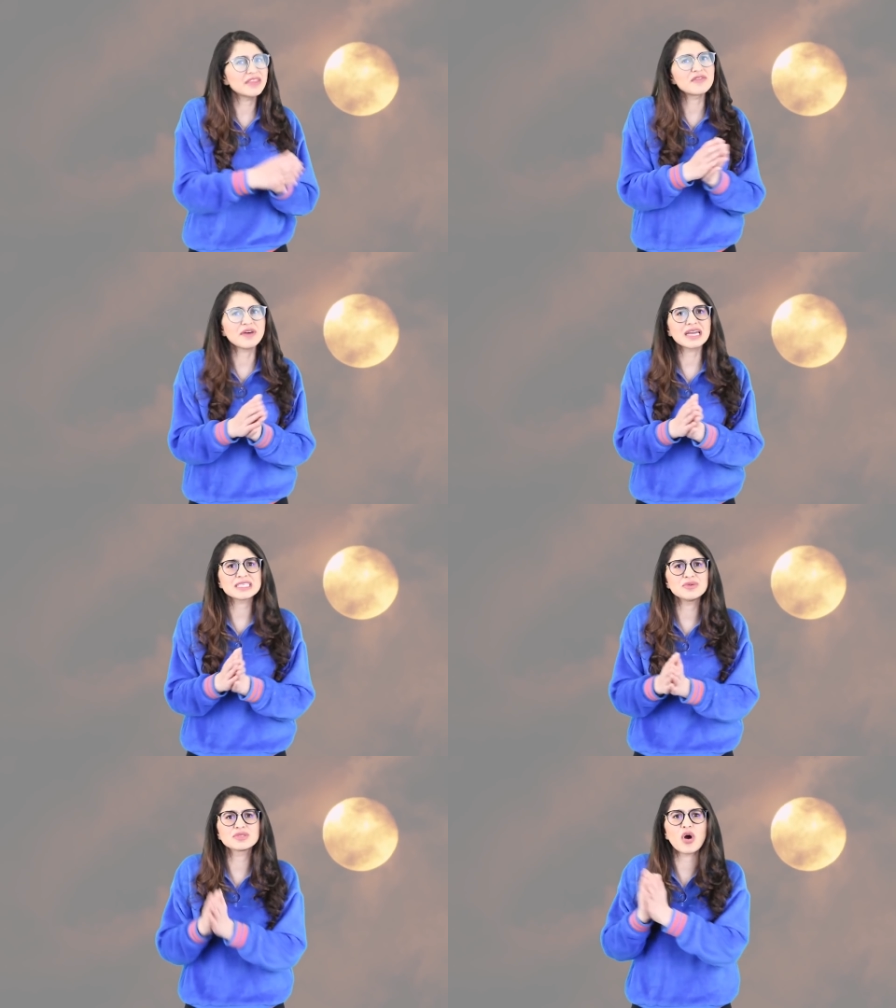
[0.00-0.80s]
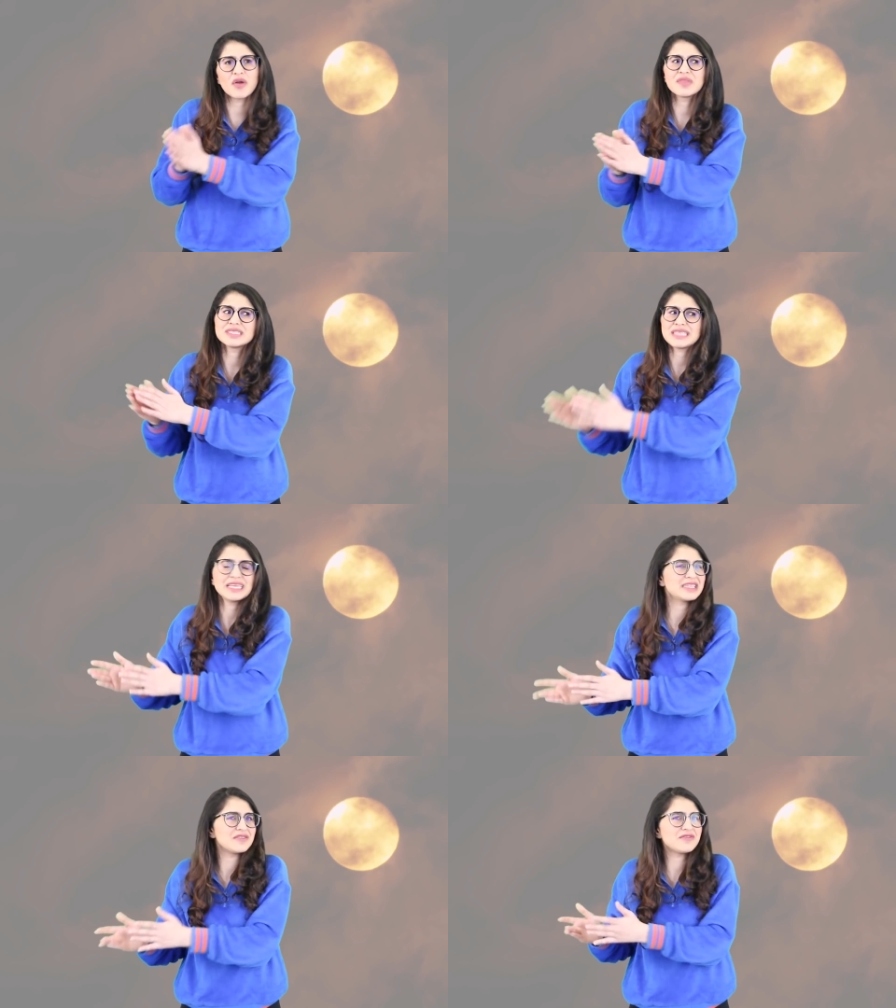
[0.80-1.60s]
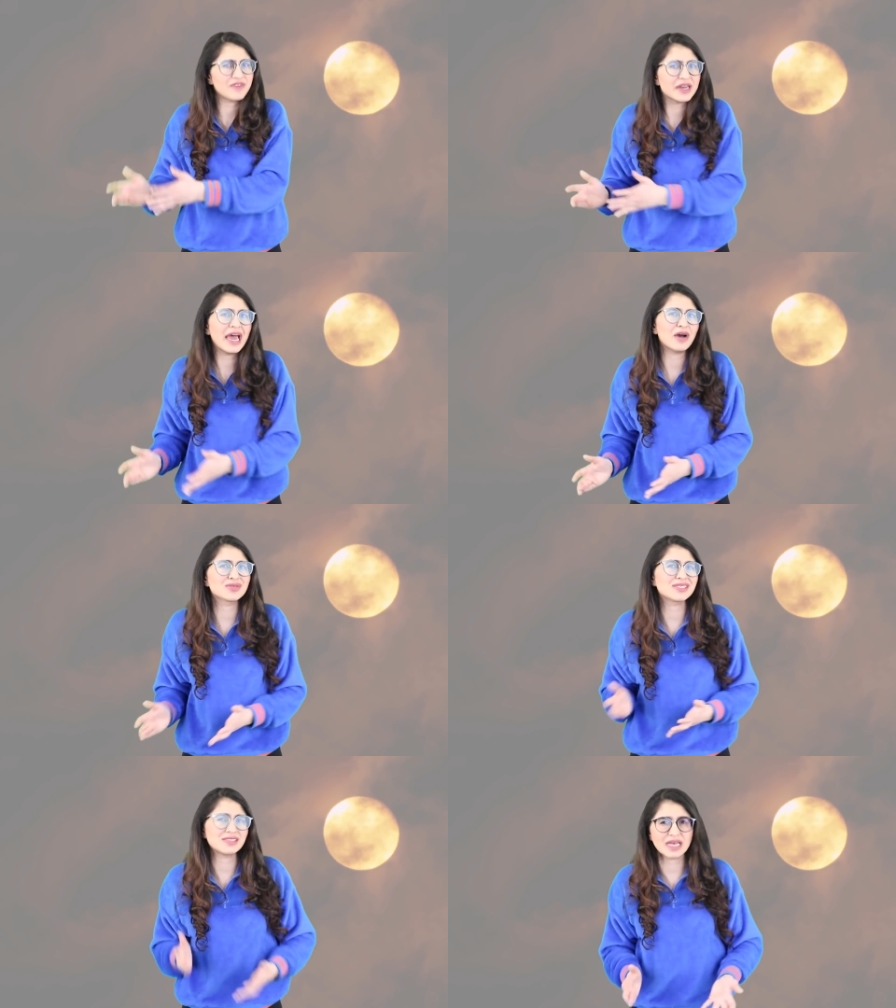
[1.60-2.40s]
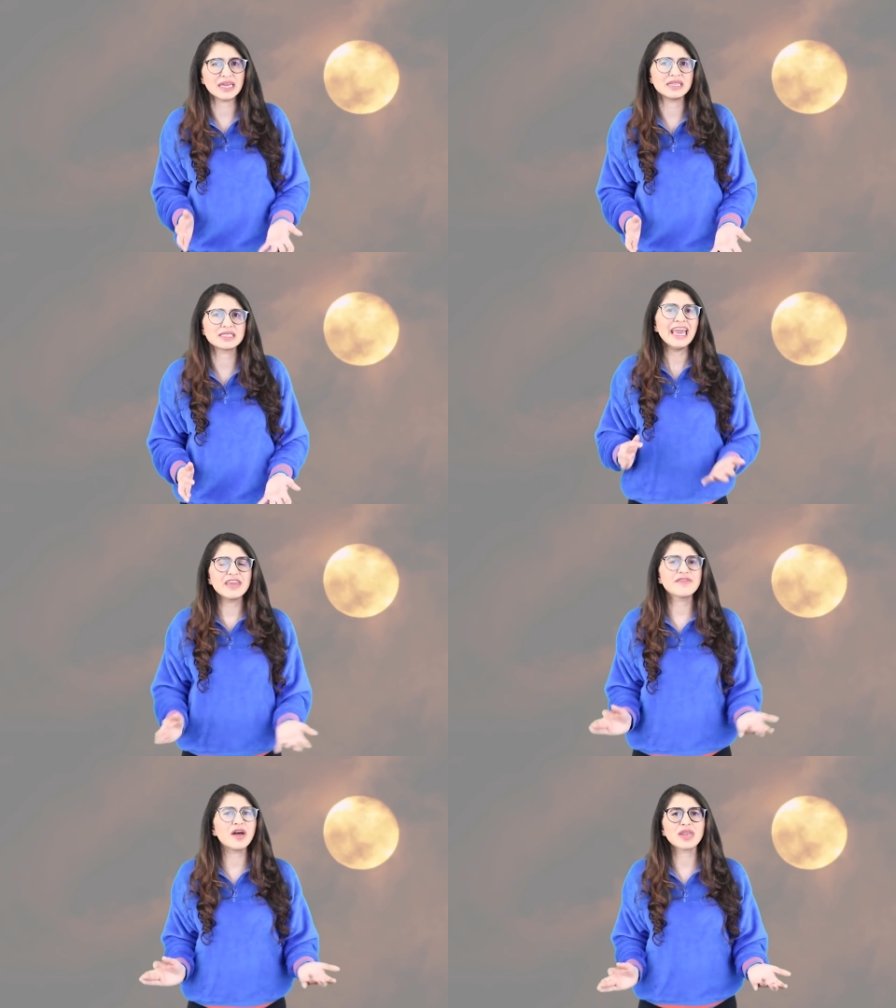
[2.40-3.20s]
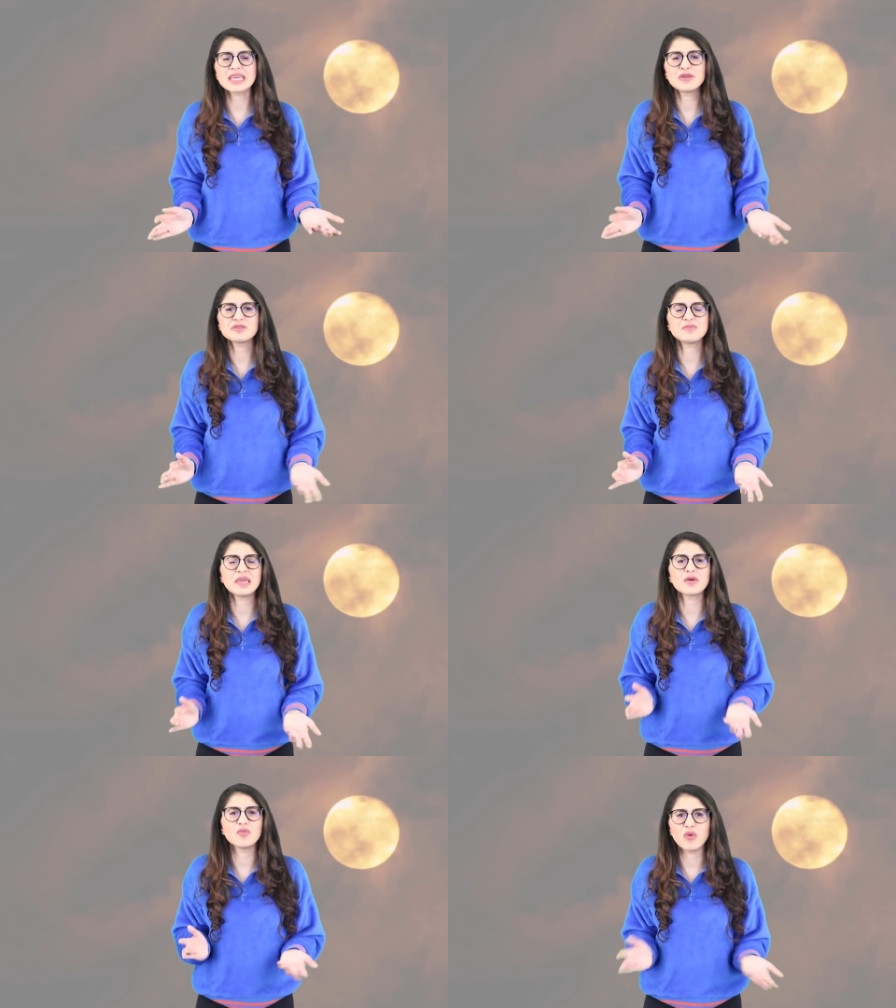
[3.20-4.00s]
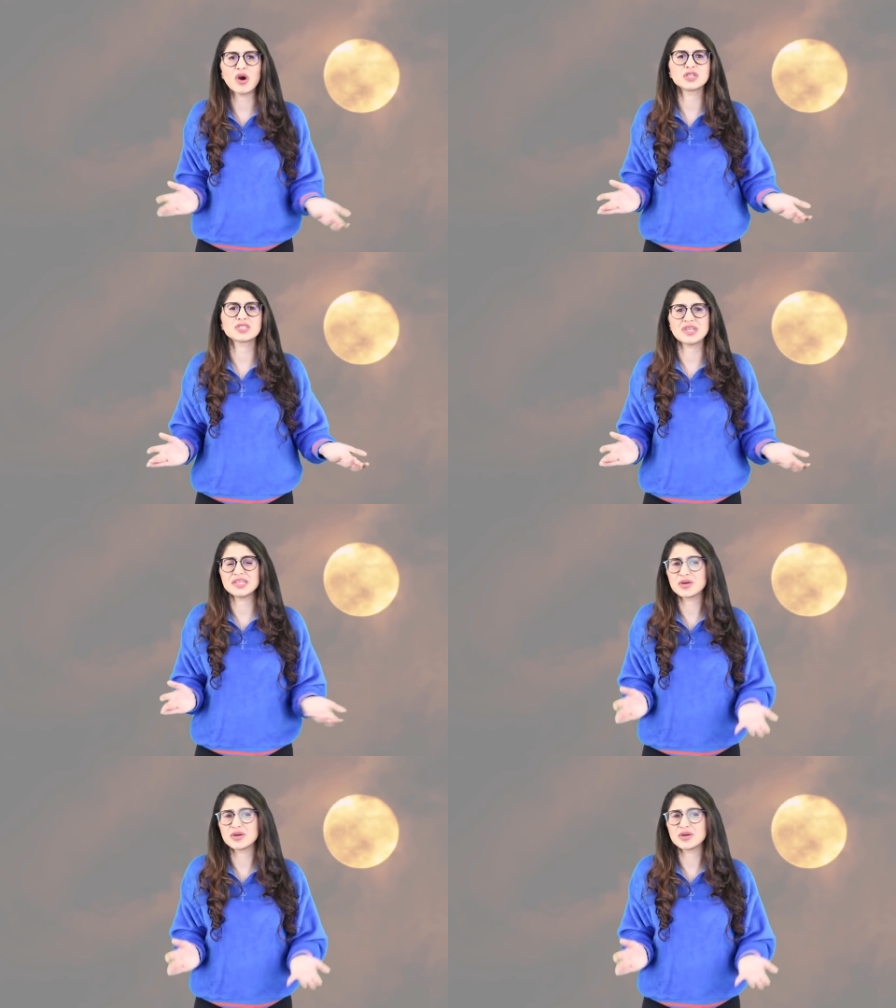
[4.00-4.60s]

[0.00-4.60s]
and the fact he was on the Satan funhouse site. He felt like he was being watched and I